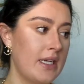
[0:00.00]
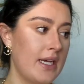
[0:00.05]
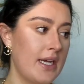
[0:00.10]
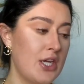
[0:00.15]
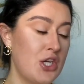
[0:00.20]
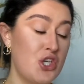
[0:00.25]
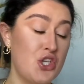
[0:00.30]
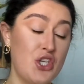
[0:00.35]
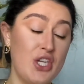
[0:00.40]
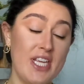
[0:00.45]

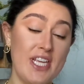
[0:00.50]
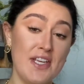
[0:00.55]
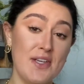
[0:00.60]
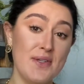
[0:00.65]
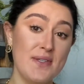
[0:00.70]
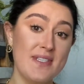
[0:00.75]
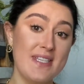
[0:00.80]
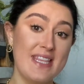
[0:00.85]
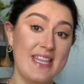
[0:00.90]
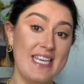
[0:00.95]
She
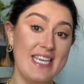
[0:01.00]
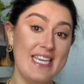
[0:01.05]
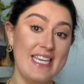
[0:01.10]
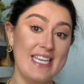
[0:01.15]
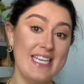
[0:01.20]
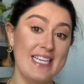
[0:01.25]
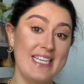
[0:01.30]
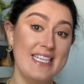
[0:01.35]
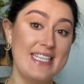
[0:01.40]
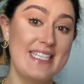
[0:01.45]
used
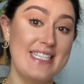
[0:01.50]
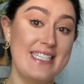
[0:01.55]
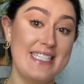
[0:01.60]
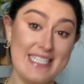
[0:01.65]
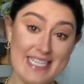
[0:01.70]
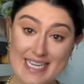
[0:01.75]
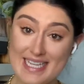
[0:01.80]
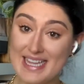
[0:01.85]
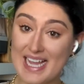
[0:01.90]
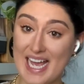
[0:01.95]
the
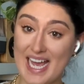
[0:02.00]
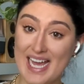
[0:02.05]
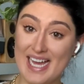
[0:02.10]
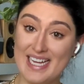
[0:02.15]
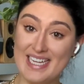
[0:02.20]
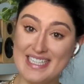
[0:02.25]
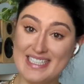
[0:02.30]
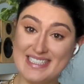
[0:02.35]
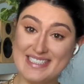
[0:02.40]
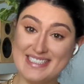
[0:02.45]
Stila
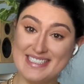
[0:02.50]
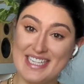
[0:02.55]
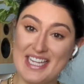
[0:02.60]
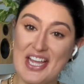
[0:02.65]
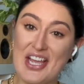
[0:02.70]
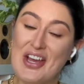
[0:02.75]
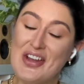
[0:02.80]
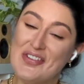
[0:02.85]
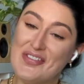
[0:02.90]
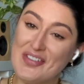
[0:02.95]

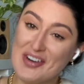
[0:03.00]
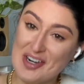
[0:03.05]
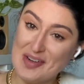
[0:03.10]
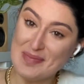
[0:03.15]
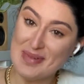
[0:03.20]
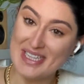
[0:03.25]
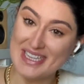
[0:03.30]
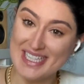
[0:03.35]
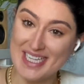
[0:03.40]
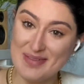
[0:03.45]

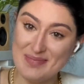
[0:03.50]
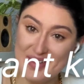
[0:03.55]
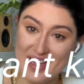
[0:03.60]
convertible lip